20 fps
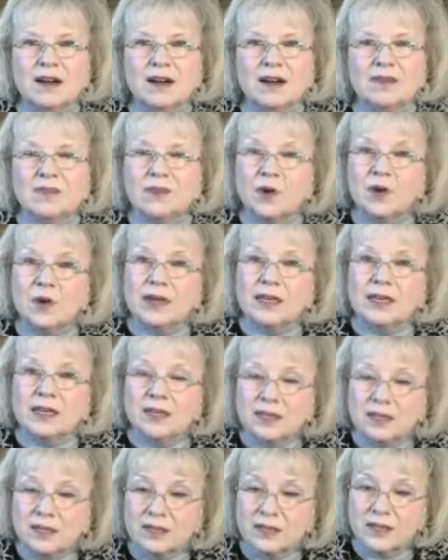
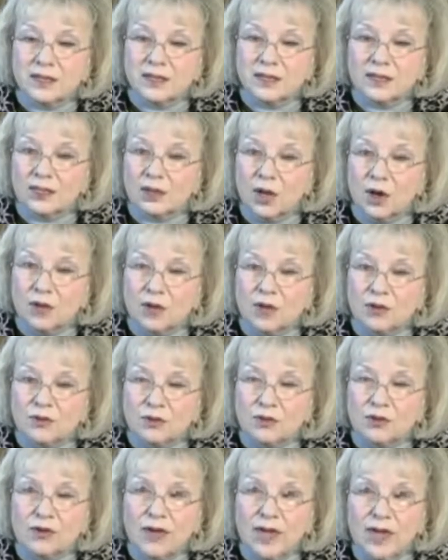avoided, even though if
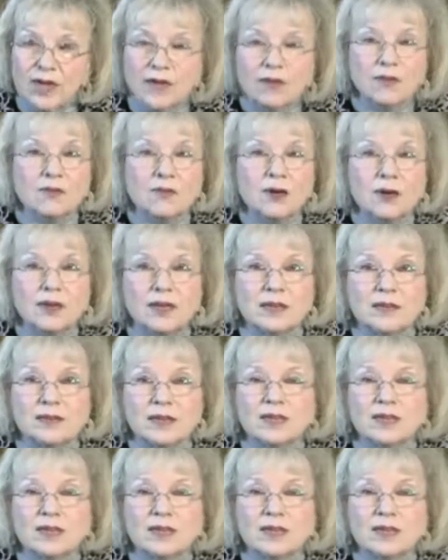you can avoid it,